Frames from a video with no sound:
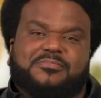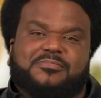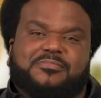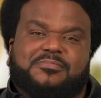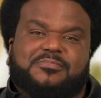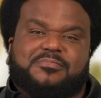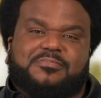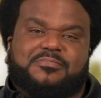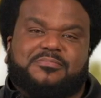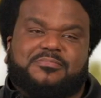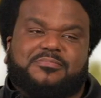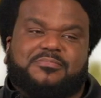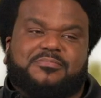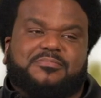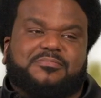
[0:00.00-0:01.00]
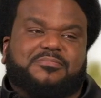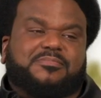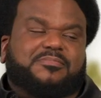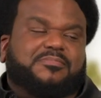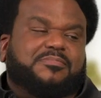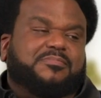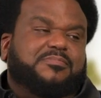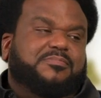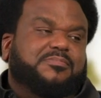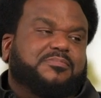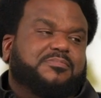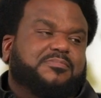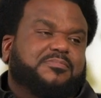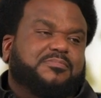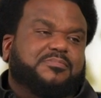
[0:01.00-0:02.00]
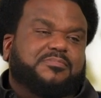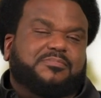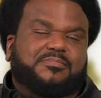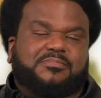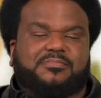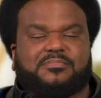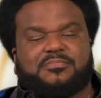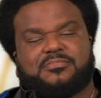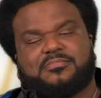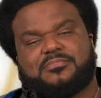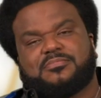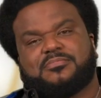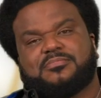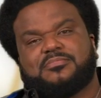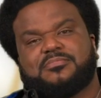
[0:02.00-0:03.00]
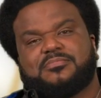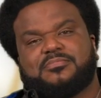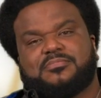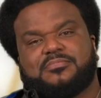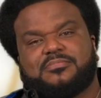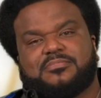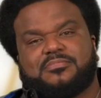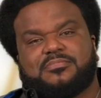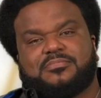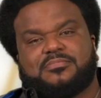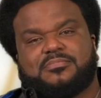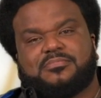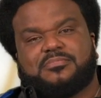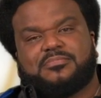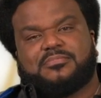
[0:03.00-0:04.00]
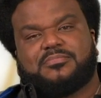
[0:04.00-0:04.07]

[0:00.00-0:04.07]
(not speaking)